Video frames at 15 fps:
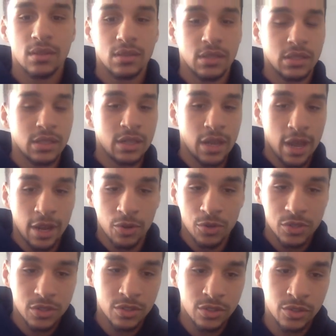And then I
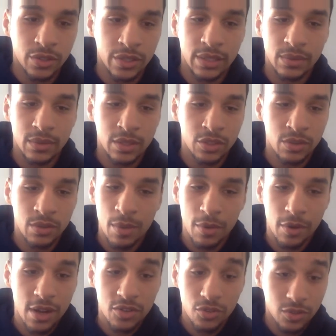also, the
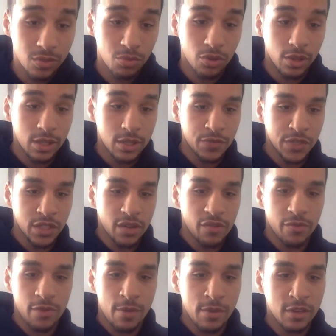Democrats also believe in the
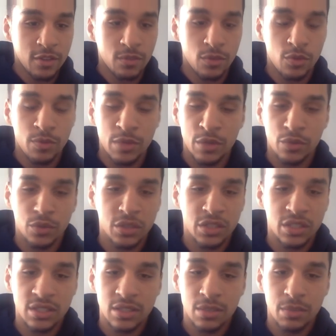feminist movement, which
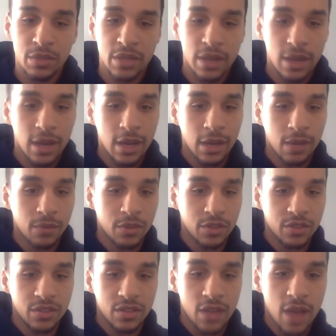is something that I'm
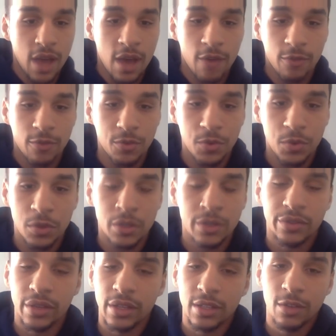just not for.
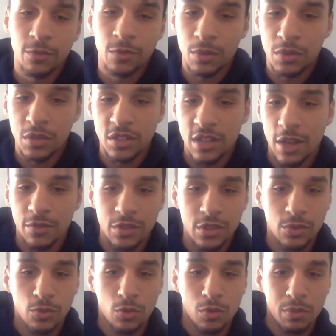And the feminists have
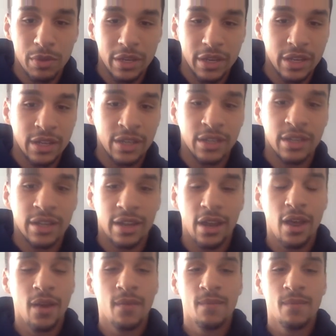equal pay.